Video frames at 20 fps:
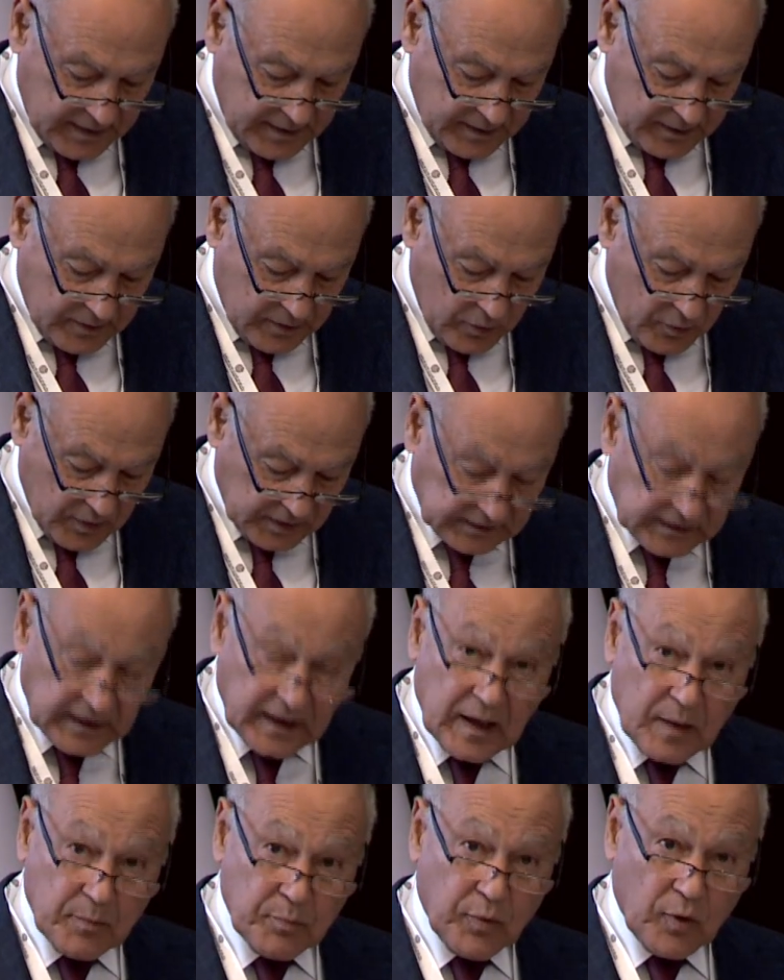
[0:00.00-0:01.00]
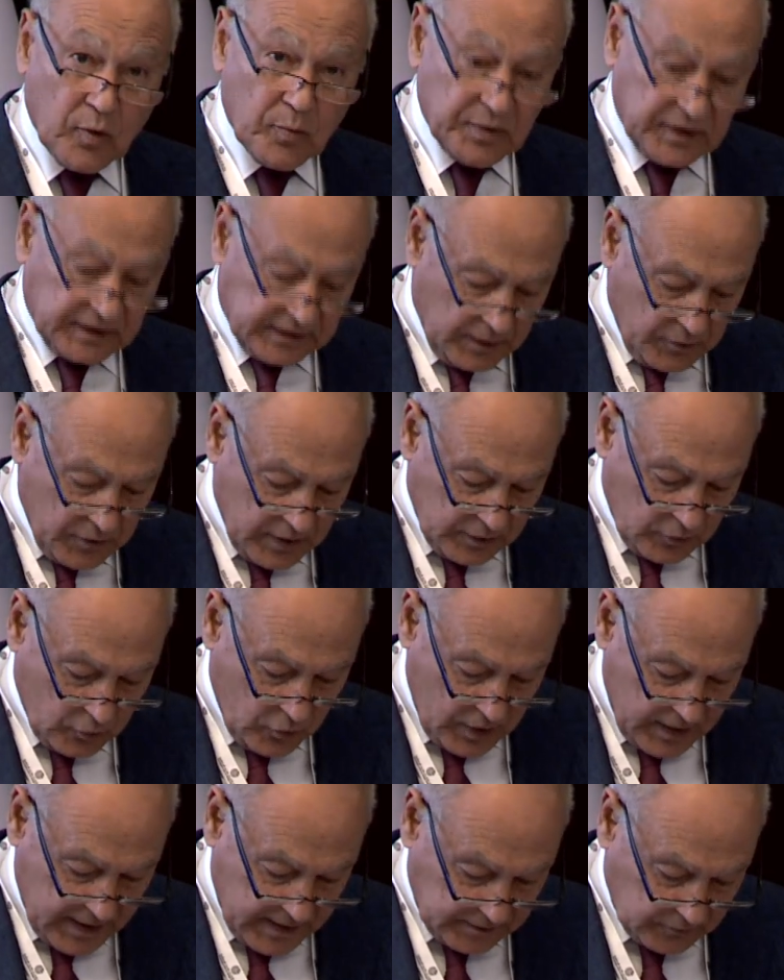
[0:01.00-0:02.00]
lesson that I have learned to
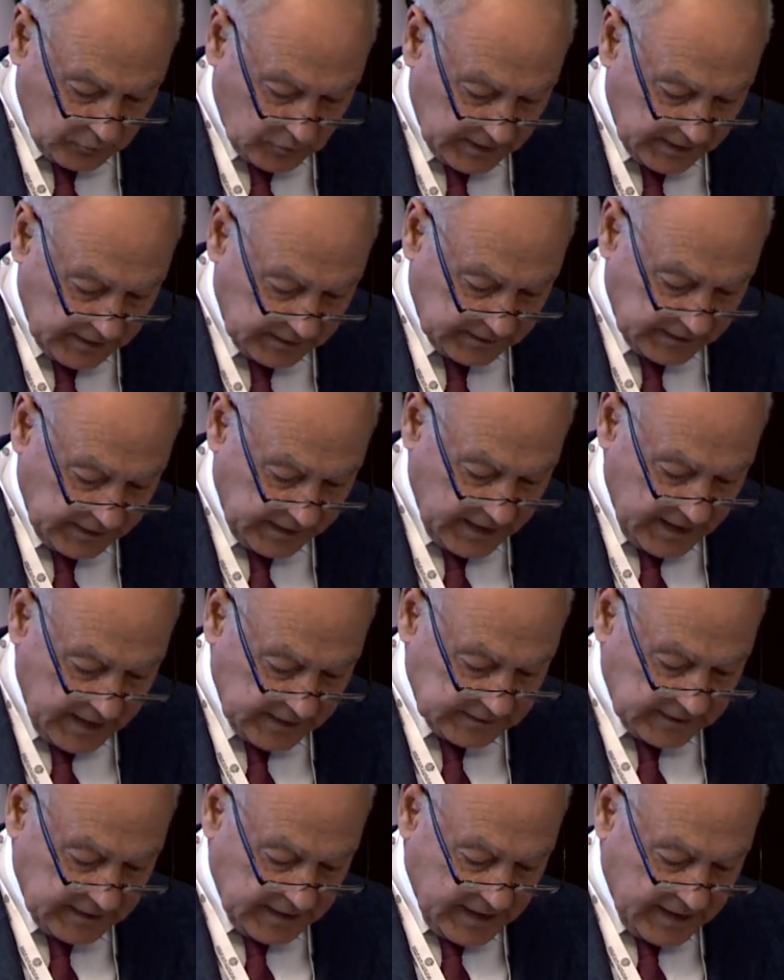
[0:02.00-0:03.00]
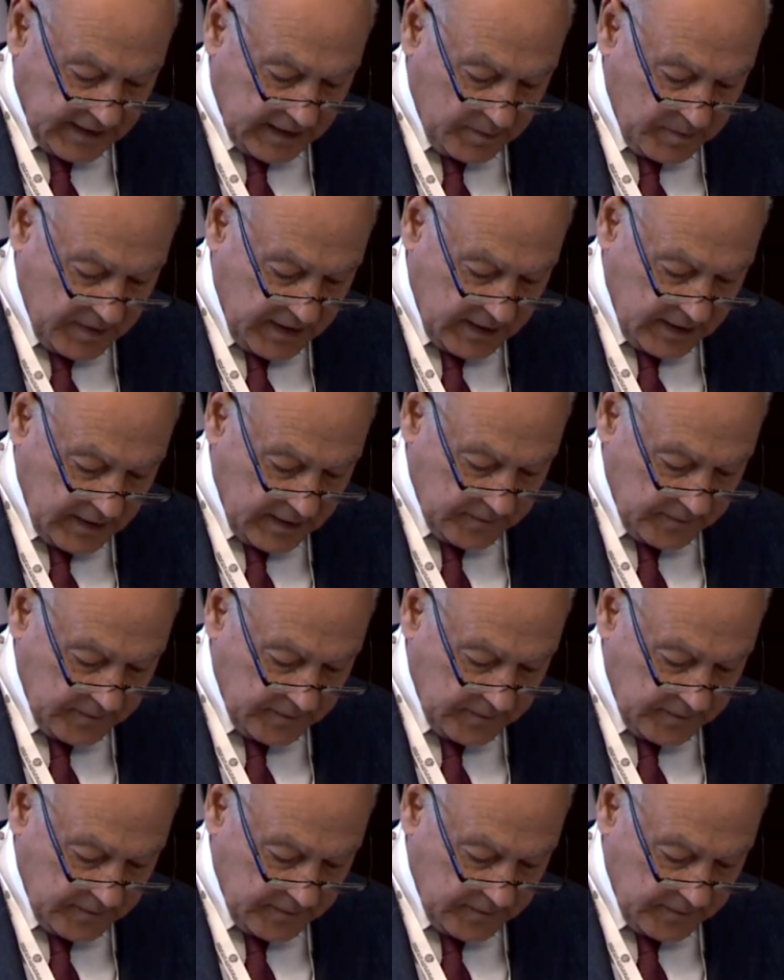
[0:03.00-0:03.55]
predict and foresee the